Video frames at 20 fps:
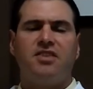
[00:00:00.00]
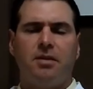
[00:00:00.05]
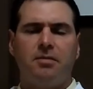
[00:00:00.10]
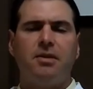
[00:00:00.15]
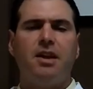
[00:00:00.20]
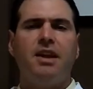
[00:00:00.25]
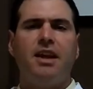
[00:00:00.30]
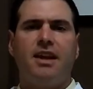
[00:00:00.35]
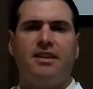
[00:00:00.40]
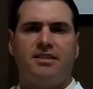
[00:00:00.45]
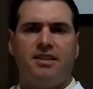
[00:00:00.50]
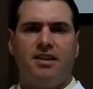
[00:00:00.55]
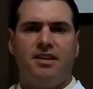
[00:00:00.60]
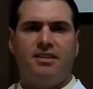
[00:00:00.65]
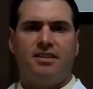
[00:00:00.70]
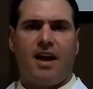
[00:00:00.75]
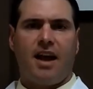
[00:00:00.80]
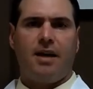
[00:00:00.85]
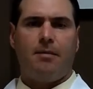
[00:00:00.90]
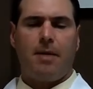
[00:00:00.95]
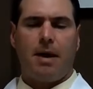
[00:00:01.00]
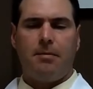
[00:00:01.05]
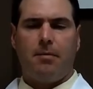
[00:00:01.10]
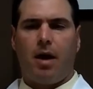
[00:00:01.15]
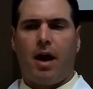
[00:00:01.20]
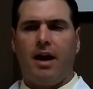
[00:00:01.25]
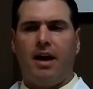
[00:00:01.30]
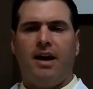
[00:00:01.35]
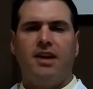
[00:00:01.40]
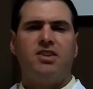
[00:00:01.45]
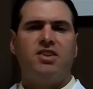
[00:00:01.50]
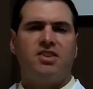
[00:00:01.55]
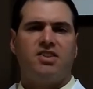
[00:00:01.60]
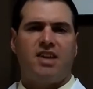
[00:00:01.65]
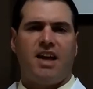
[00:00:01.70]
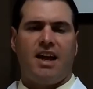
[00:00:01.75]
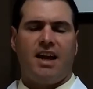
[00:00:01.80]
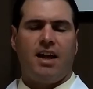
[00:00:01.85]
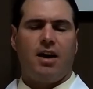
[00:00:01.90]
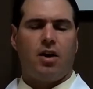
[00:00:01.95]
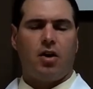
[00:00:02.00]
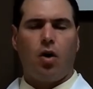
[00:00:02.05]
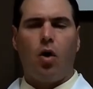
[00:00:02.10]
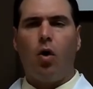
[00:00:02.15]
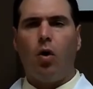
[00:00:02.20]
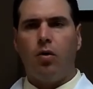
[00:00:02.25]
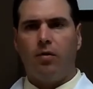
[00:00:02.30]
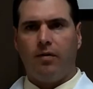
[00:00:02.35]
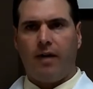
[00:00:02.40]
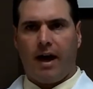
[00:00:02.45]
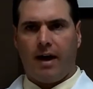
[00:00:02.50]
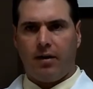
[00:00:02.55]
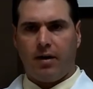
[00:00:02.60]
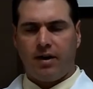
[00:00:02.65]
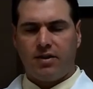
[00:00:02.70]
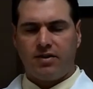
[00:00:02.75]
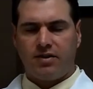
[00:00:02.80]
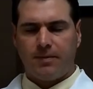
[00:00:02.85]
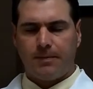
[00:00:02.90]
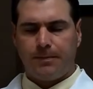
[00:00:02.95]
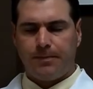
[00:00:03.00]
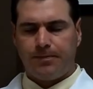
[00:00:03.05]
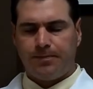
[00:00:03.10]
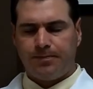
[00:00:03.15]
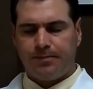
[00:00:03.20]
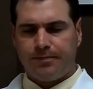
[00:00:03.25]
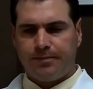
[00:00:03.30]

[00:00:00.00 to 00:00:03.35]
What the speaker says: something gets inside of my body. Let's just say I get a cold virus.